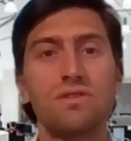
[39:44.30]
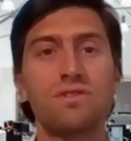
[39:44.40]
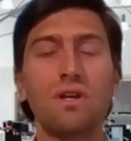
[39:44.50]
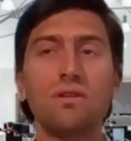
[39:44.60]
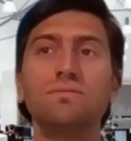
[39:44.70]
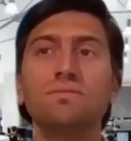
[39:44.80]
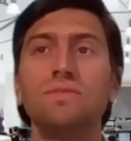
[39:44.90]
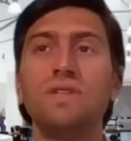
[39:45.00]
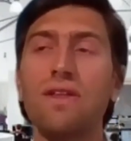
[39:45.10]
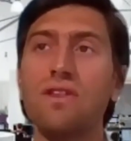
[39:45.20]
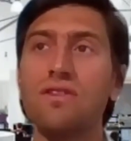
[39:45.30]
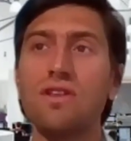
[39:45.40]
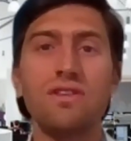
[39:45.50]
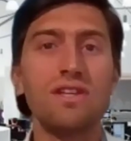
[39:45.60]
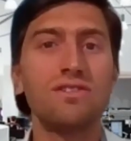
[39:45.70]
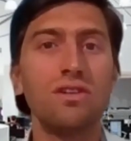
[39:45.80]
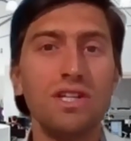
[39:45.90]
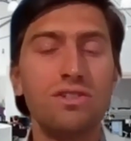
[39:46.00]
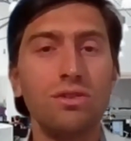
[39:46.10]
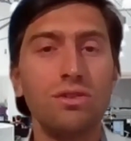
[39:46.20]
So yeah, there's
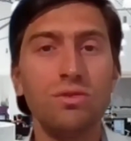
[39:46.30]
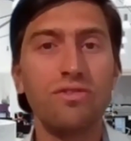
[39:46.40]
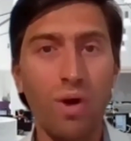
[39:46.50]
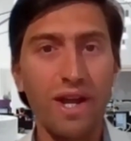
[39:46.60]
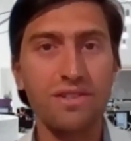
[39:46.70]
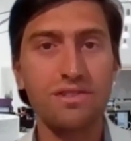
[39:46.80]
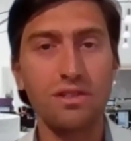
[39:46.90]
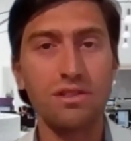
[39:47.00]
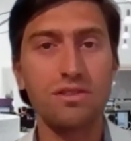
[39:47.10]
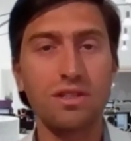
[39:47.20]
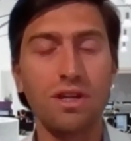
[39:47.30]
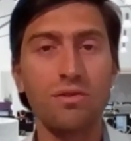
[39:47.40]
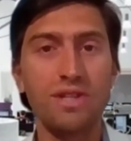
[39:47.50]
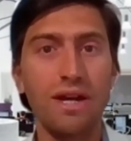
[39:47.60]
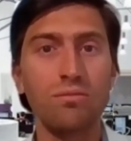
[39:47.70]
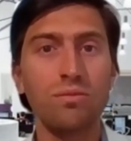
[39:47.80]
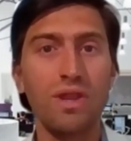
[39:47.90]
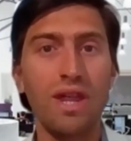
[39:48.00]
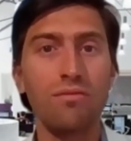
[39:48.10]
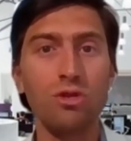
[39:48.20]
certainly two different ways to go down
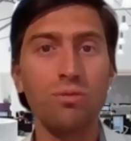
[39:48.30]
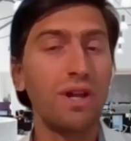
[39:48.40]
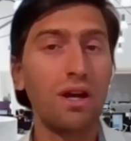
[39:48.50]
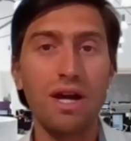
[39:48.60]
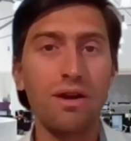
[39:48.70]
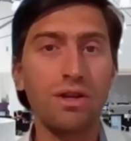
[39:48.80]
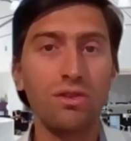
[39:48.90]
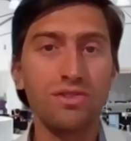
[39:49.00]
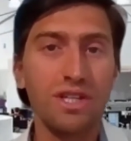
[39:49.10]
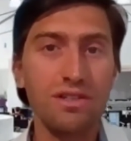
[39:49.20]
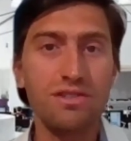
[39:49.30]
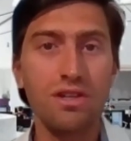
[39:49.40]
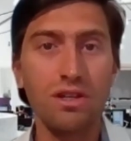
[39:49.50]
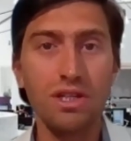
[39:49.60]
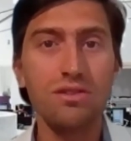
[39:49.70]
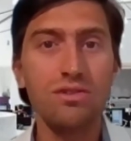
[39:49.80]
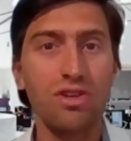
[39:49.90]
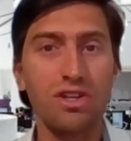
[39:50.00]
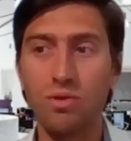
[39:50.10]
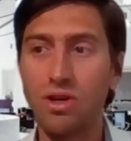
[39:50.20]
with that route, but our content is certainly
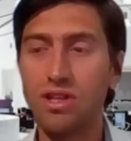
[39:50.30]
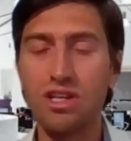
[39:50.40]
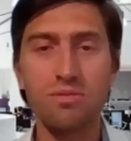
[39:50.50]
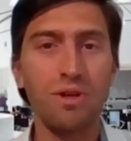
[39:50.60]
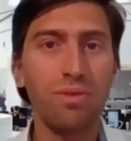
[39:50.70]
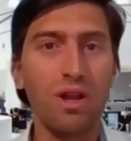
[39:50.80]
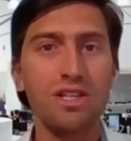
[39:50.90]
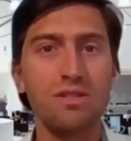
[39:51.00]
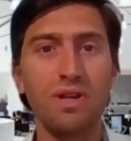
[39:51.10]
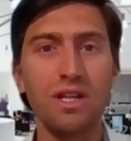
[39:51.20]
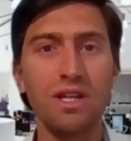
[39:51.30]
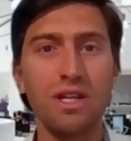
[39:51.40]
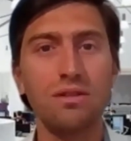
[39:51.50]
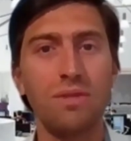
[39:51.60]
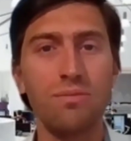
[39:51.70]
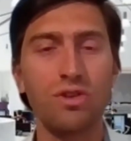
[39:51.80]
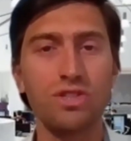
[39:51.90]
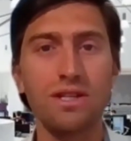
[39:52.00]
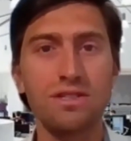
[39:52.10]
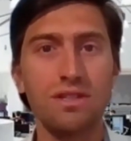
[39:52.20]
trustworthy and has been applied to many
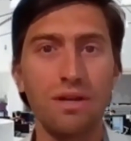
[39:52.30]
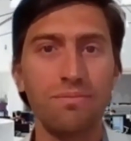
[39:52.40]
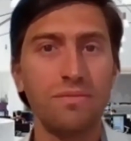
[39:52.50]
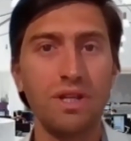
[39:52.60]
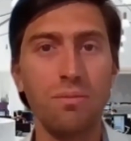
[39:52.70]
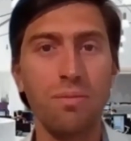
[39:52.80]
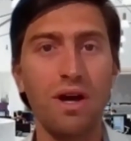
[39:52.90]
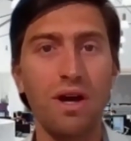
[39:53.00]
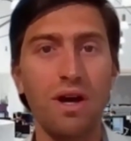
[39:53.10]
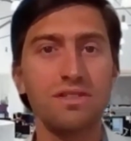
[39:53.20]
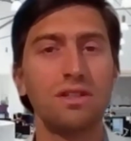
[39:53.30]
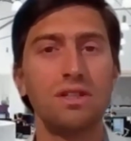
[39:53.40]
projects in the past.